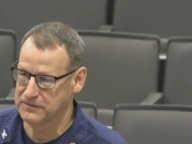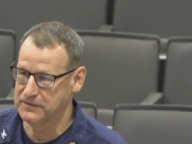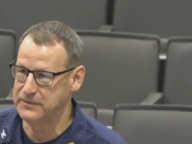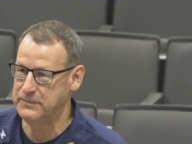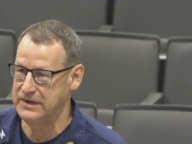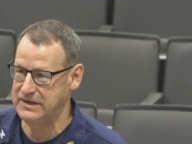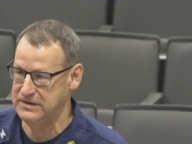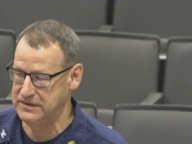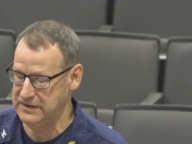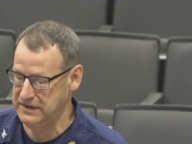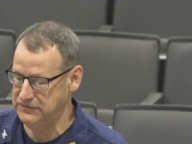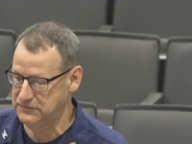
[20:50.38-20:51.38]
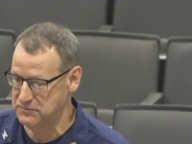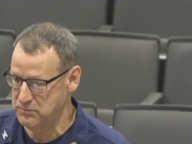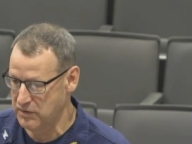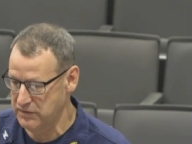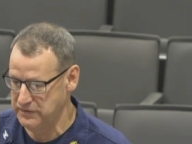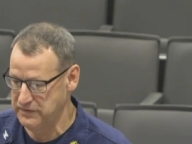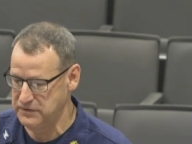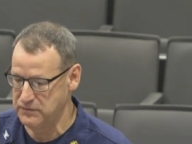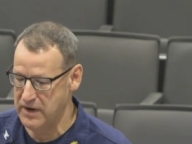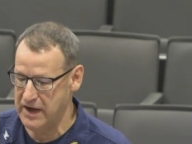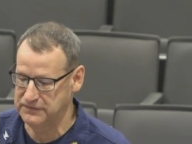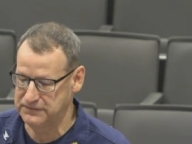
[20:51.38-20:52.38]
limited to the eastern part of the
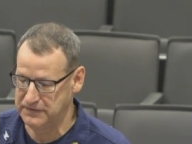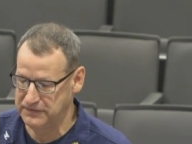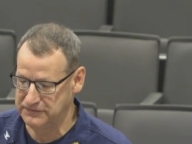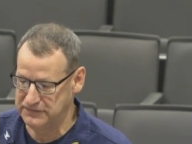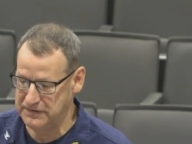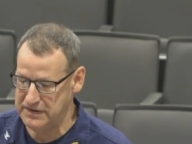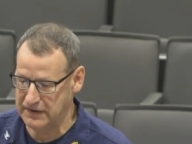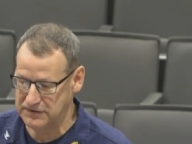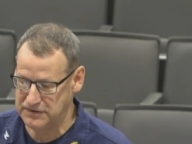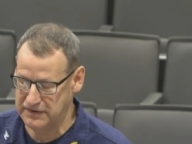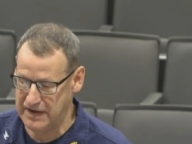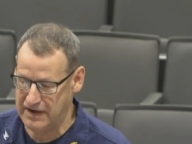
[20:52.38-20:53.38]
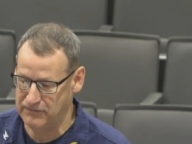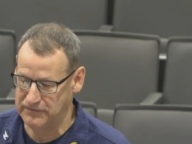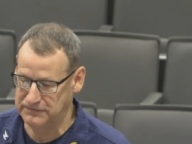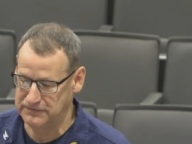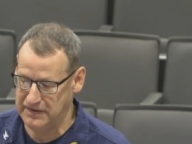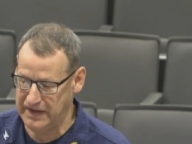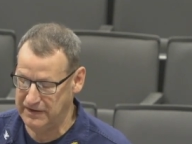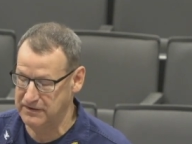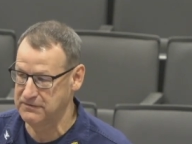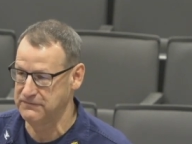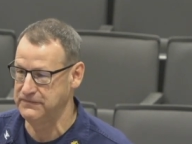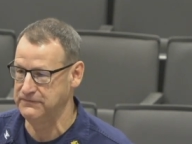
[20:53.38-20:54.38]
U.S. And this detection now is
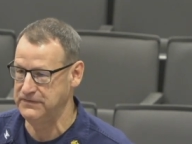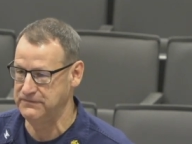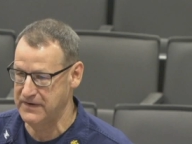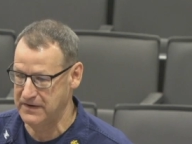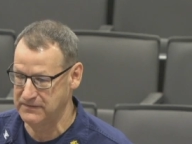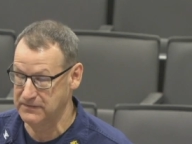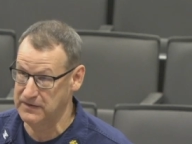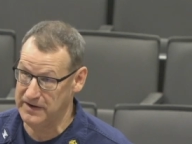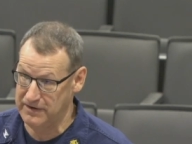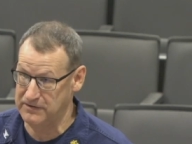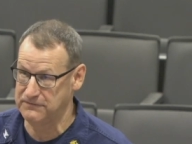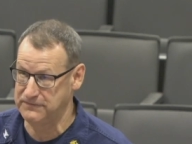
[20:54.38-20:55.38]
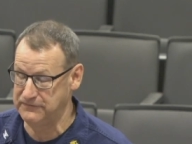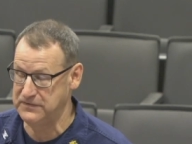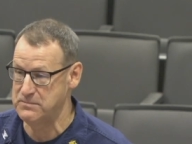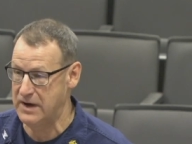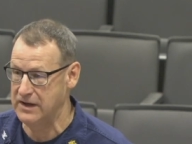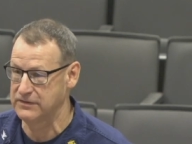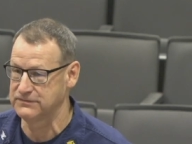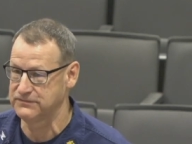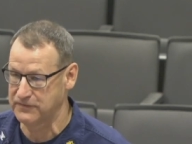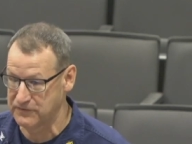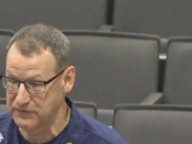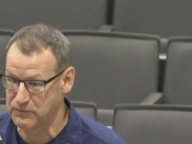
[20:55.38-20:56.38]
850
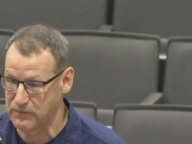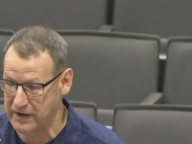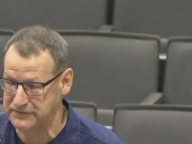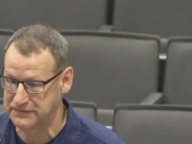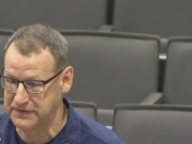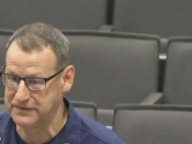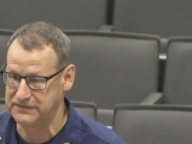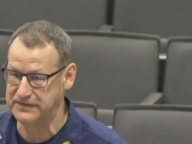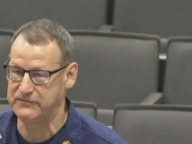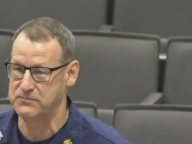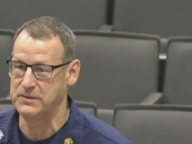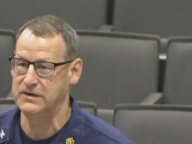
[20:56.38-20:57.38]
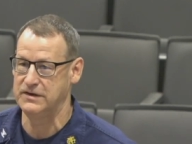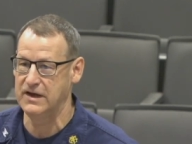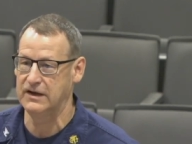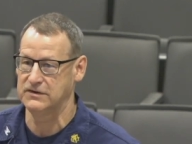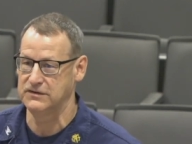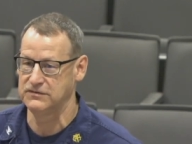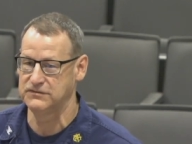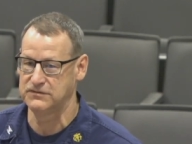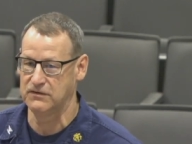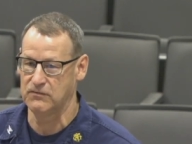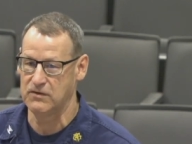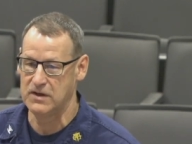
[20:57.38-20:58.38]
miles farther west than it's ever been detected.
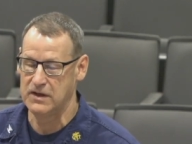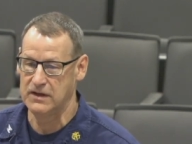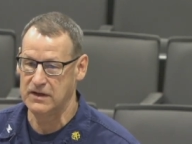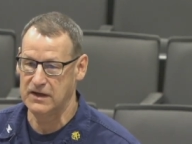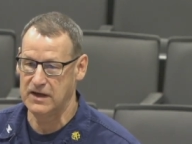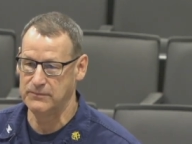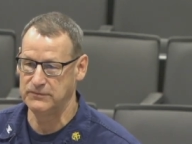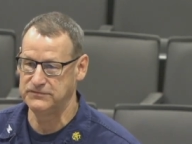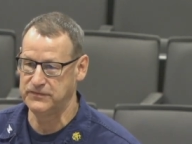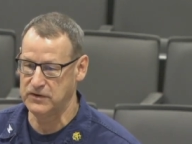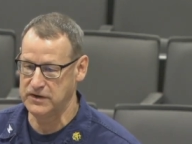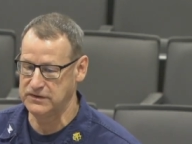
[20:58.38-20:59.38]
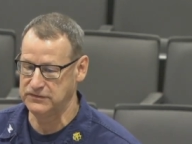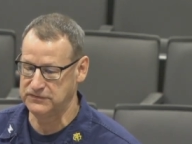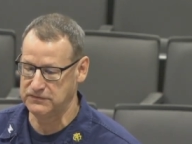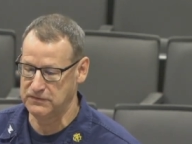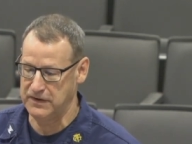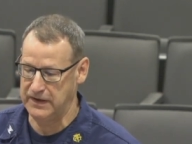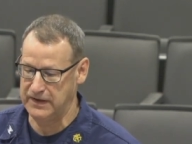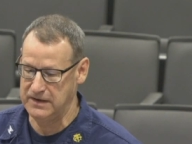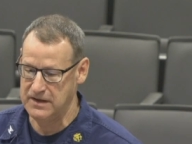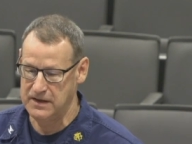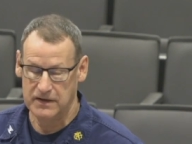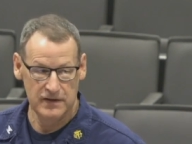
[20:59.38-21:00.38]
So it's very concerning.
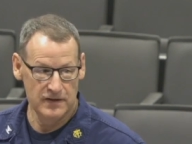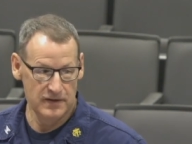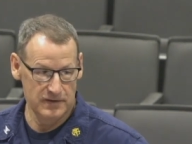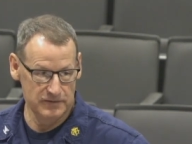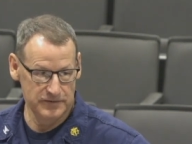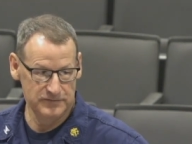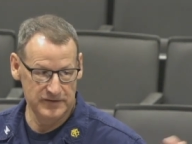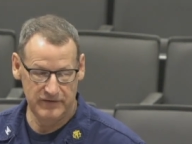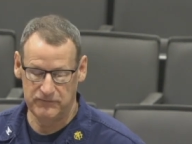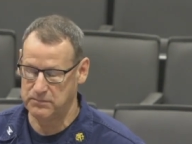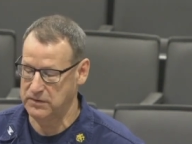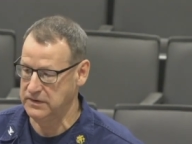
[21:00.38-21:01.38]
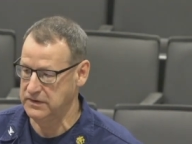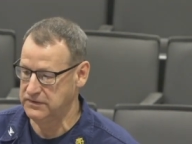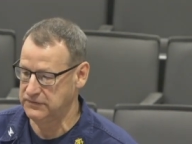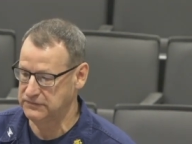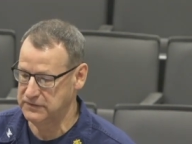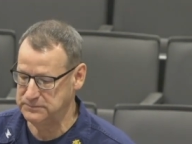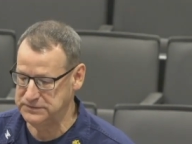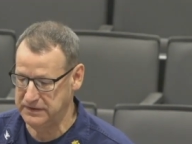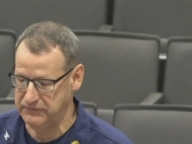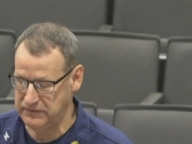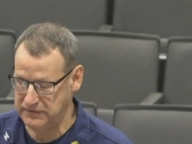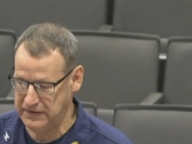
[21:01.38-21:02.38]
And Lindsay gave a pretty good
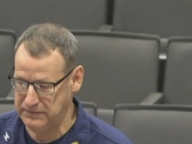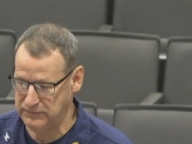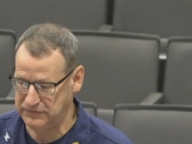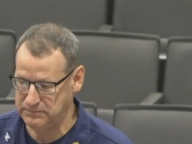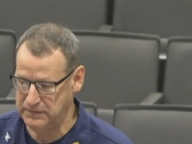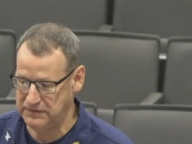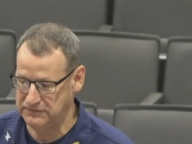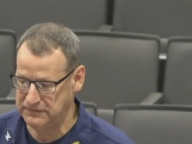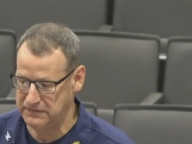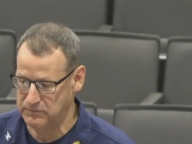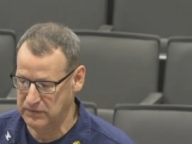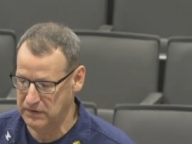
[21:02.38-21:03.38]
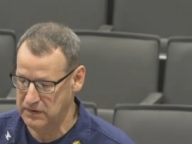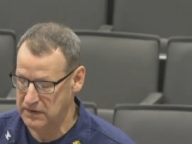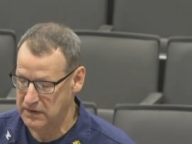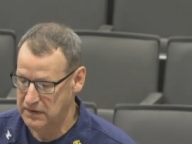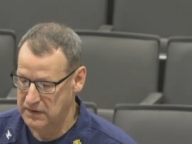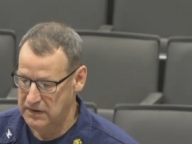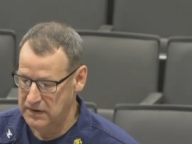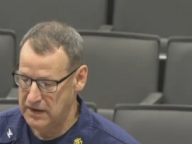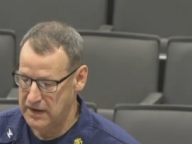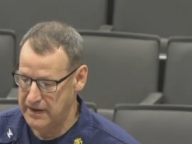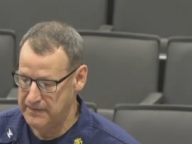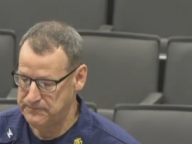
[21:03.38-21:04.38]
description of the team that's been assembled.
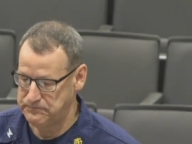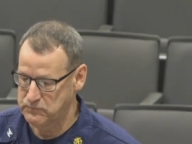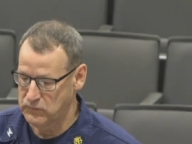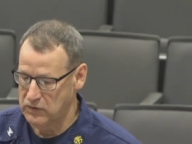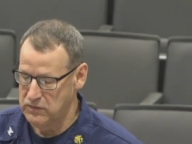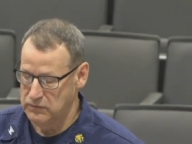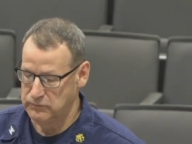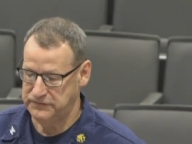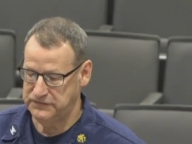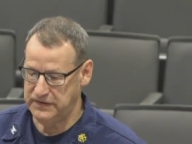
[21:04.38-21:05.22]
With